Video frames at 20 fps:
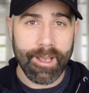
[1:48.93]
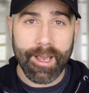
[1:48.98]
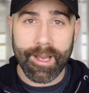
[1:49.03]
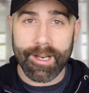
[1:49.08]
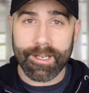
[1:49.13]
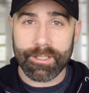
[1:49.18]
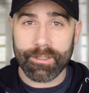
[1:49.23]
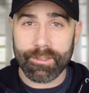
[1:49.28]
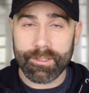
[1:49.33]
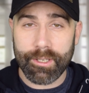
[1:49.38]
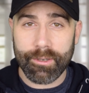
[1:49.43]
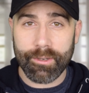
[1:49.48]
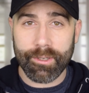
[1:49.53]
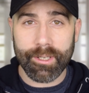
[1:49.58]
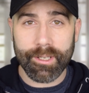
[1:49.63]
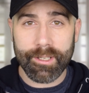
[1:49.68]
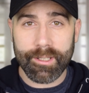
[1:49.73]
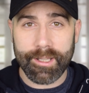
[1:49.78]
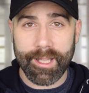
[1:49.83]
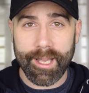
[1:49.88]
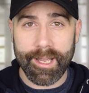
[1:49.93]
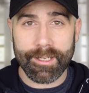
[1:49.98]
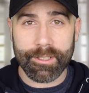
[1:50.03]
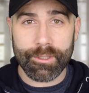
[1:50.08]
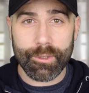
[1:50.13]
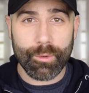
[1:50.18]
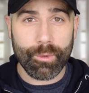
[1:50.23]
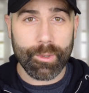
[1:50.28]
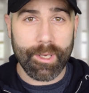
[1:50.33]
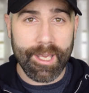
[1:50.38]
And it's also good then
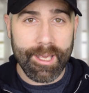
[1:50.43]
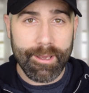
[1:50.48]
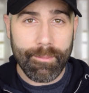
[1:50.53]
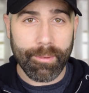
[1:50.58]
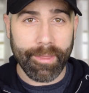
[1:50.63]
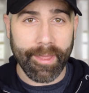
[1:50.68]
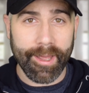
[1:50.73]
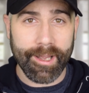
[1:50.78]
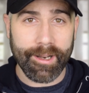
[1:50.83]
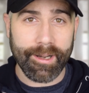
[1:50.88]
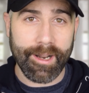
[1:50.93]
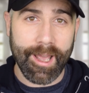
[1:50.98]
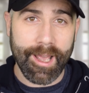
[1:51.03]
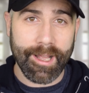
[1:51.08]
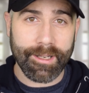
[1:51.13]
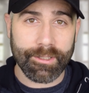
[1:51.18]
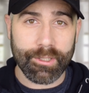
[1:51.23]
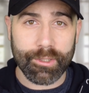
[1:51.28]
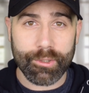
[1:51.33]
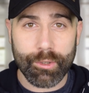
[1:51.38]
to keep that and